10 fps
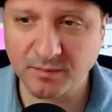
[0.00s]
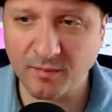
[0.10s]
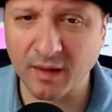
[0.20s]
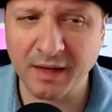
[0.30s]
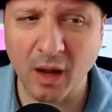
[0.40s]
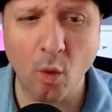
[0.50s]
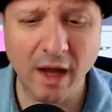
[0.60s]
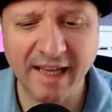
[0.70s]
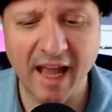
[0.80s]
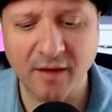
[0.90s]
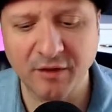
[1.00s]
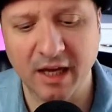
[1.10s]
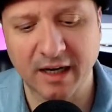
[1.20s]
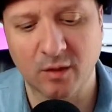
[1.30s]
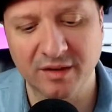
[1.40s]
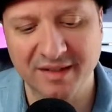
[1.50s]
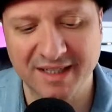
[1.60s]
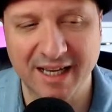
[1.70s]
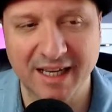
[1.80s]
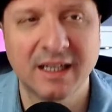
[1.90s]
Now, one caveat I will
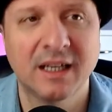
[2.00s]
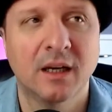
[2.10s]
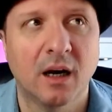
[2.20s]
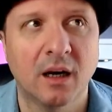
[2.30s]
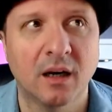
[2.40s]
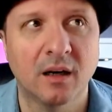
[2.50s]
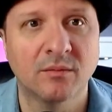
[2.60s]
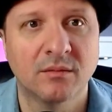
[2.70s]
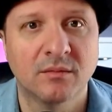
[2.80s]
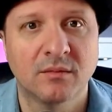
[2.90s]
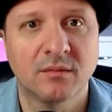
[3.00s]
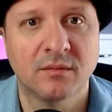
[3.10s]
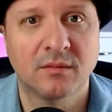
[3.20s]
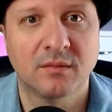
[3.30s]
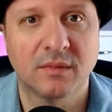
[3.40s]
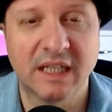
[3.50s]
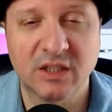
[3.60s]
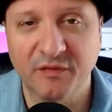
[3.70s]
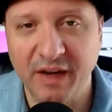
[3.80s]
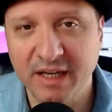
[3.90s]
say, it's very
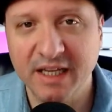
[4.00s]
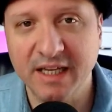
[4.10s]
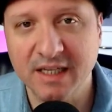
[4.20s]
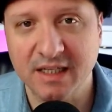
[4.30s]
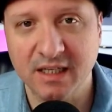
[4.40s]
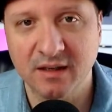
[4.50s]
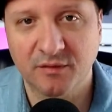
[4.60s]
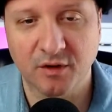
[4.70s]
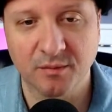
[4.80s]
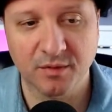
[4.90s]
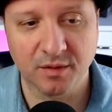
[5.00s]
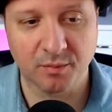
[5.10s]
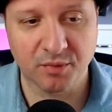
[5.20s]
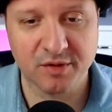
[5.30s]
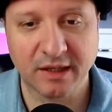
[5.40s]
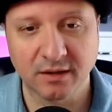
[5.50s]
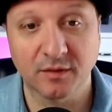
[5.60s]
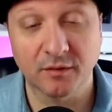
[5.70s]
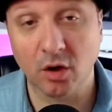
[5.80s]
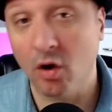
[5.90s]
easy from the perspective
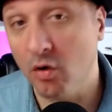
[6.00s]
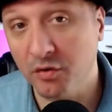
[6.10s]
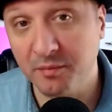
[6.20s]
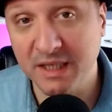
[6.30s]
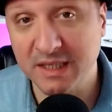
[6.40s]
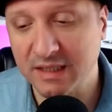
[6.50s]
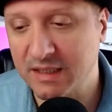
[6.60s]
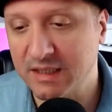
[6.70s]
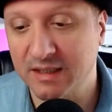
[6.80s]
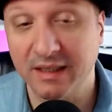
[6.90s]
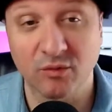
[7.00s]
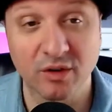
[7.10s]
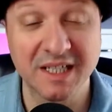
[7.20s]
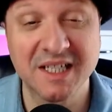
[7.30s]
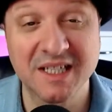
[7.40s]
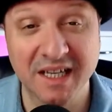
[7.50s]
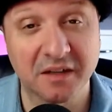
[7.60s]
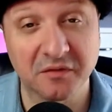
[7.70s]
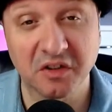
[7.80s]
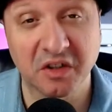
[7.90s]
of our own businesses to get really sick
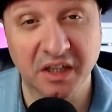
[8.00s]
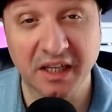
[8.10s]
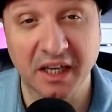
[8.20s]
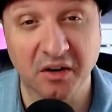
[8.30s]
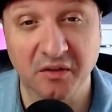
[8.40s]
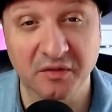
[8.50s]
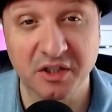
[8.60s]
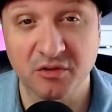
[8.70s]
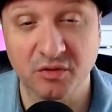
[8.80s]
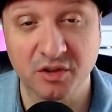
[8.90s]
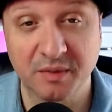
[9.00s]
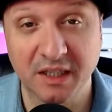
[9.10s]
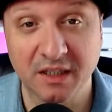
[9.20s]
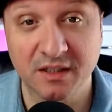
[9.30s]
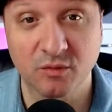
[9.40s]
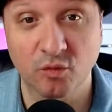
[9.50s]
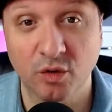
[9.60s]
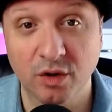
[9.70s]
of looking at our visuals, because we're